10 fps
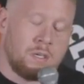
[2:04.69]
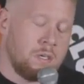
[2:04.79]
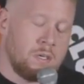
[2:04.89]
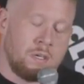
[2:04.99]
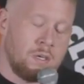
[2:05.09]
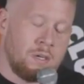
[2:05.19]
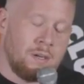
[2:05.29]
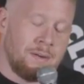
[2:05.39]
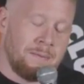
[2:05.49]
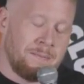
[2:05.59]

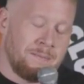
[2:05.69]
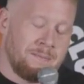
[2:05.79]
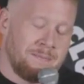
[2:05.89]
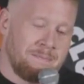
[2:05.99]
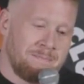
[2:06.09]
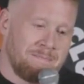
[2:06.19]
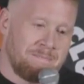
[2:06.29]
Nobody speaks.